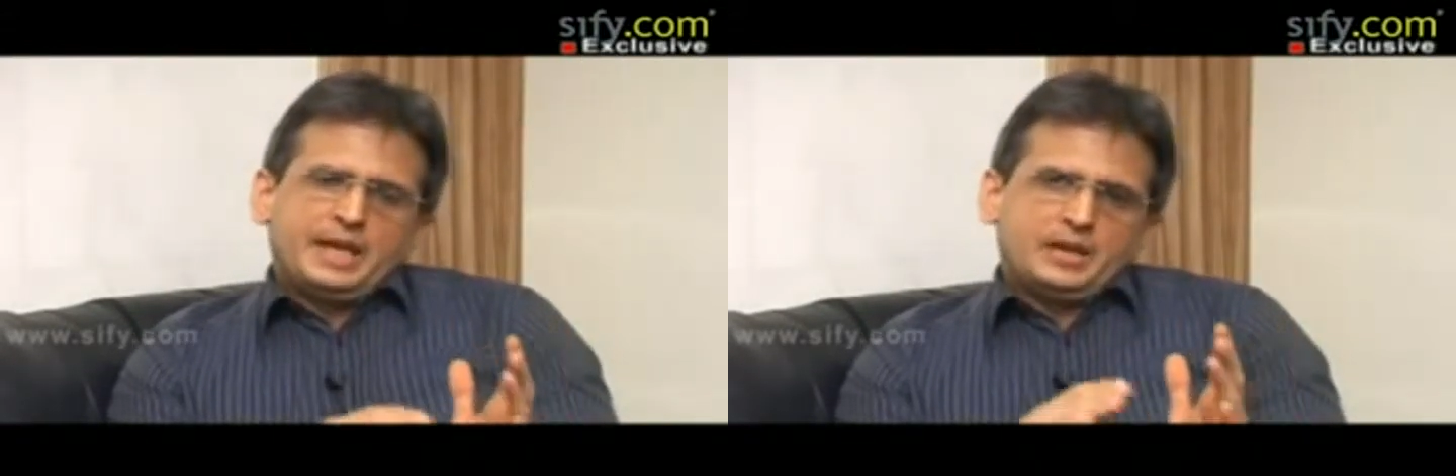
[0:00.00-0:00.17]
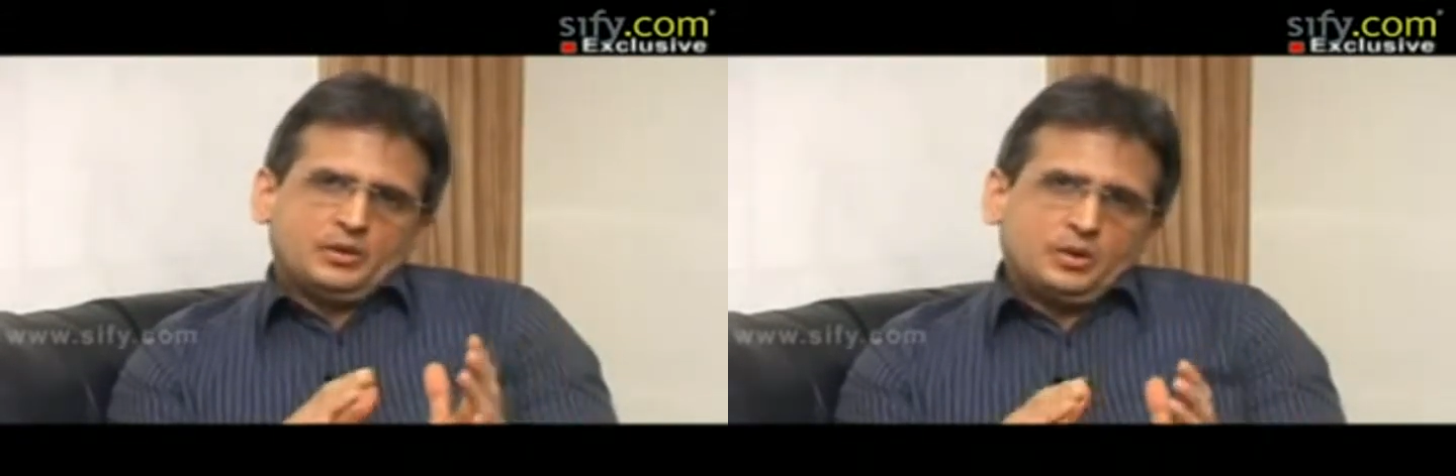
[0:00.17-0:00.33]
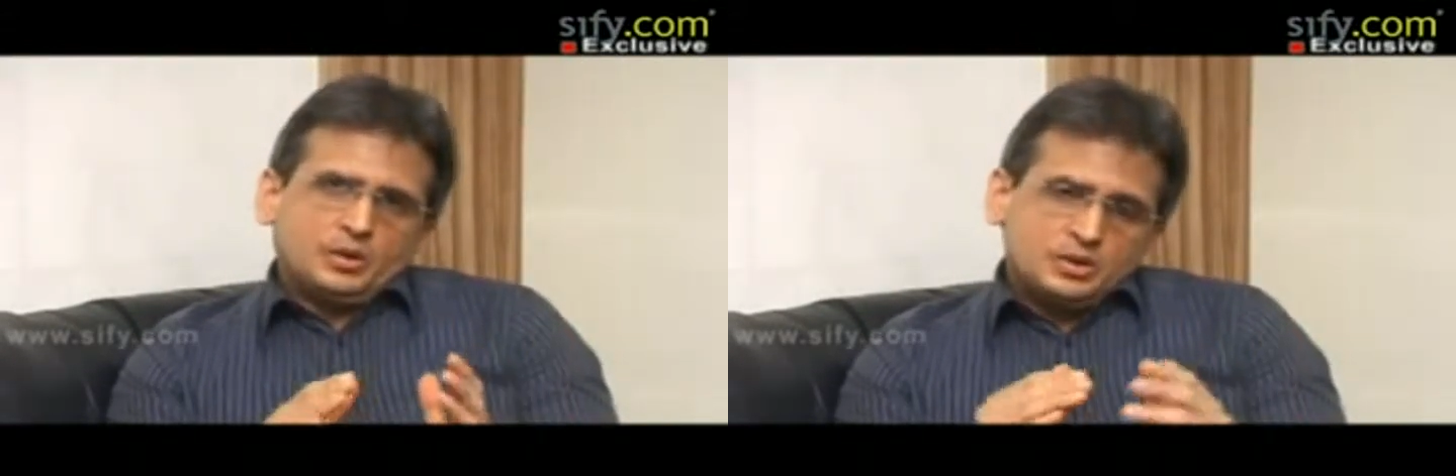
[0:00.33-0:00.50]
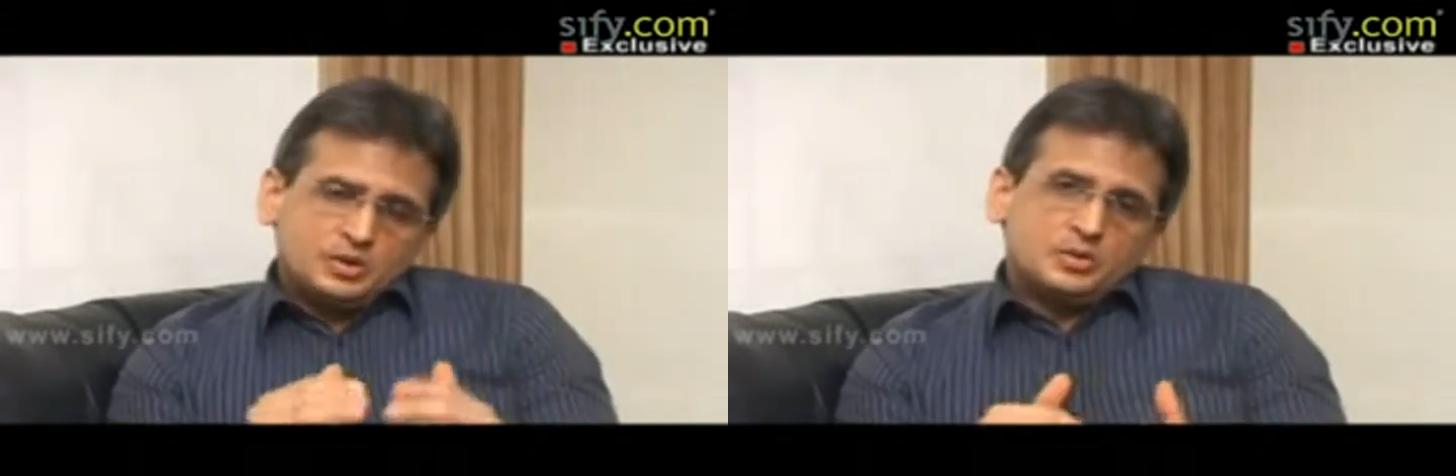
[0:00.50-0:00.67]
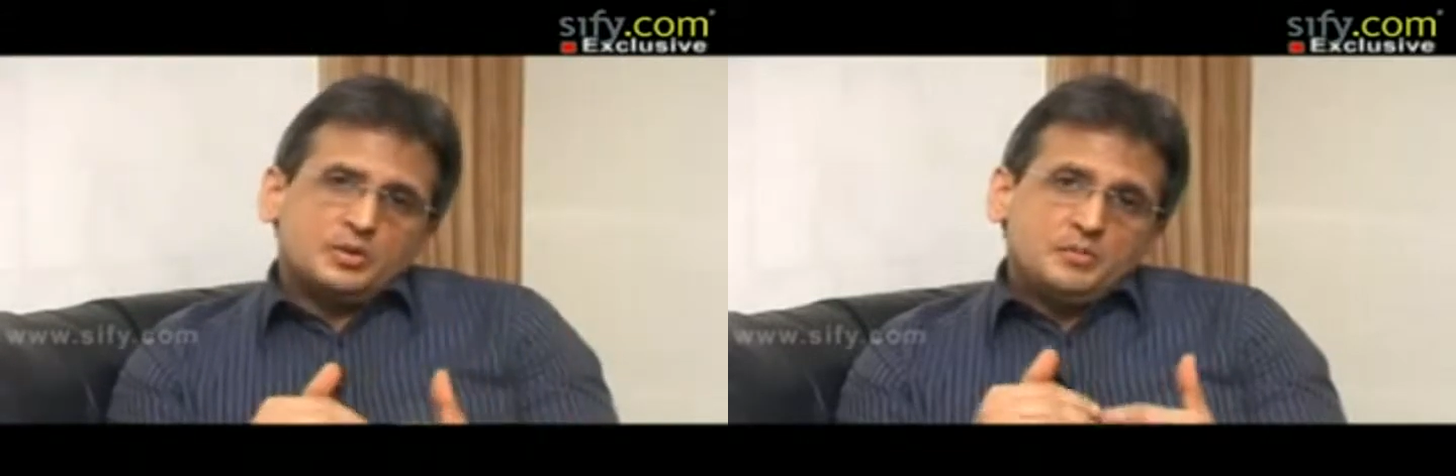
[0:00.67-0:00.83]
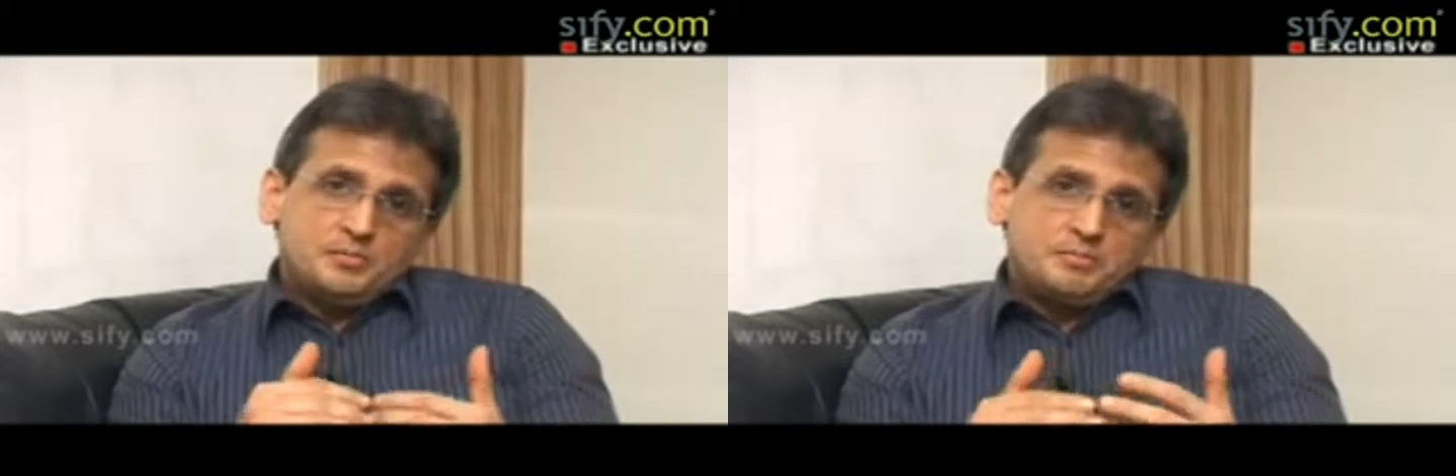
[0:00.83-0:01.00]
and
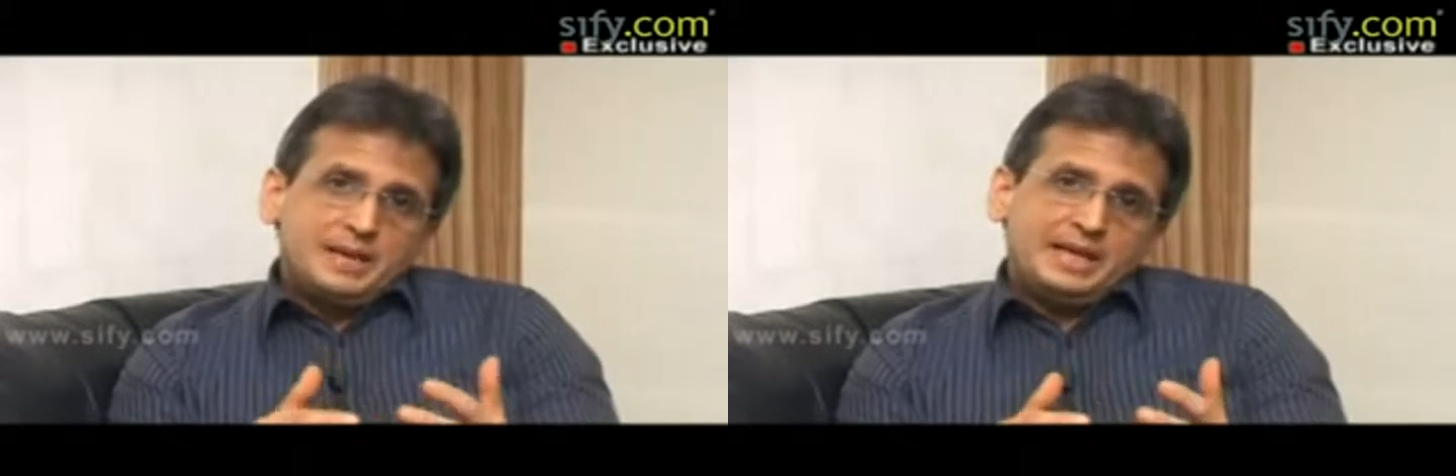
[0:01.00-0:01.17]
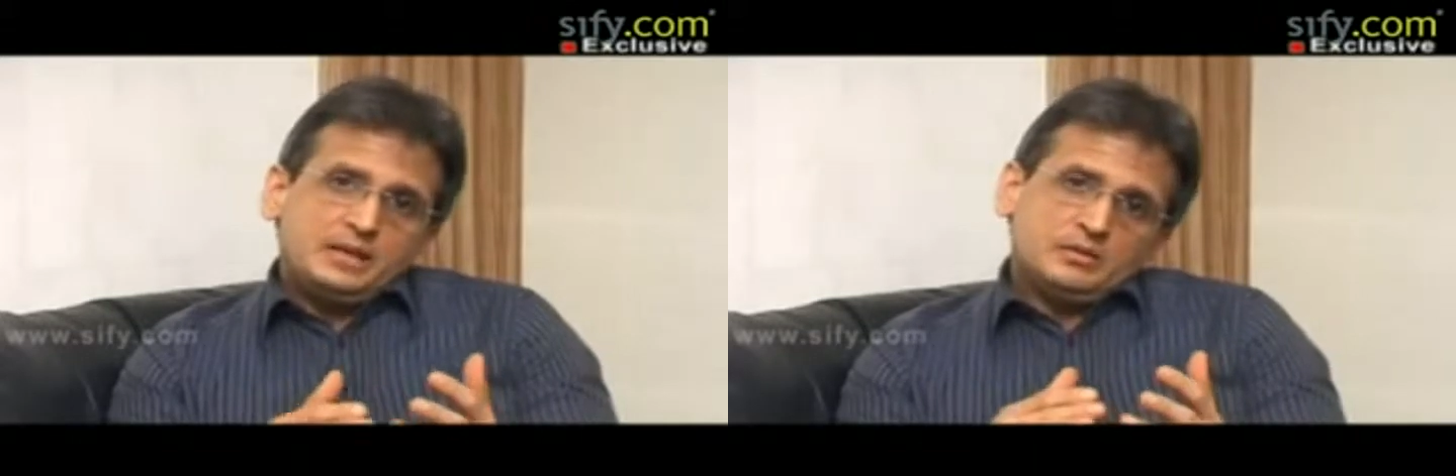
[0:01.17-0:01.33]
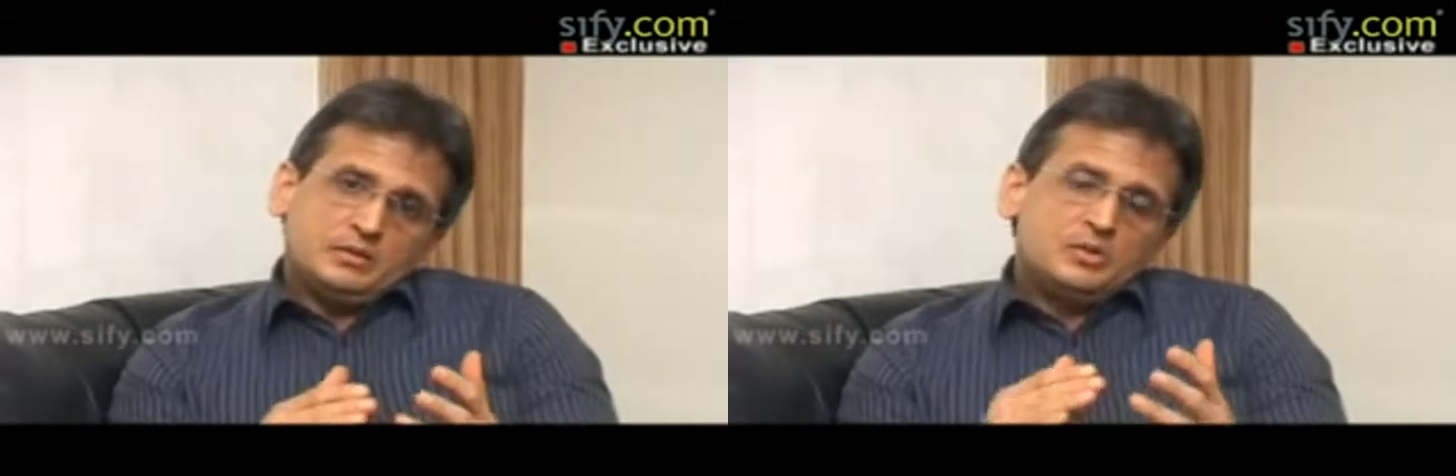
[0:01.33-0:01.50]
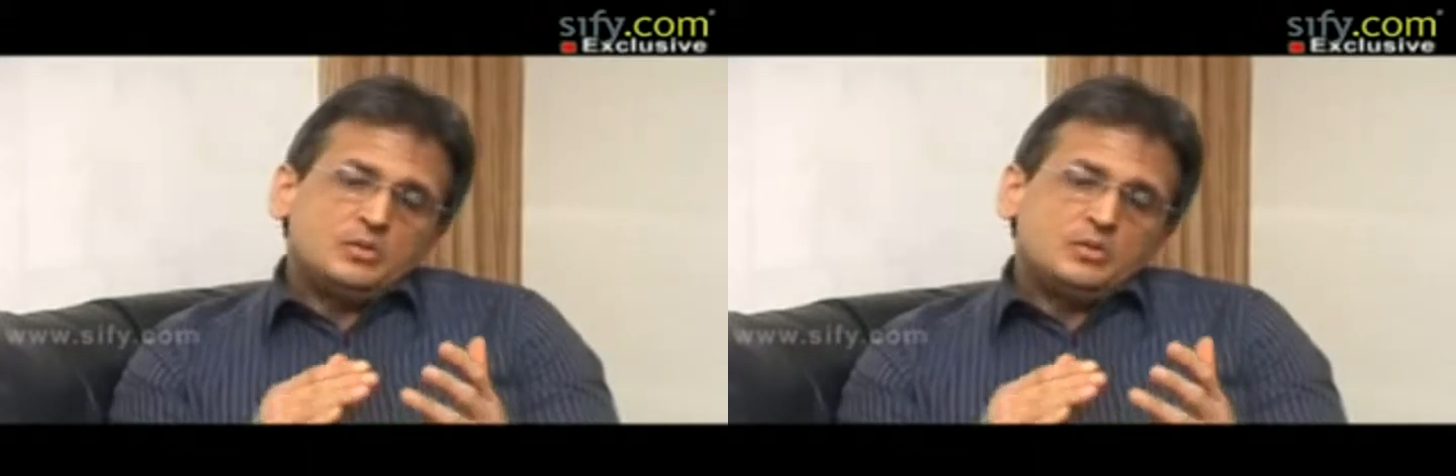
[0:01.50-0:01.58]
also men